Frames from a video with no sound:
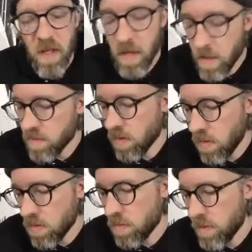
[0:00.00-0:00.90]
Yeah,
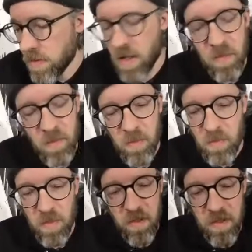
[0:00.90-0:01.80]
totally. Yo,
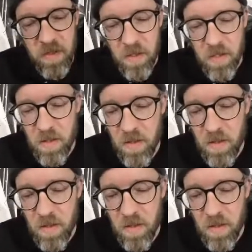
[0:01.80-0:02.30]
your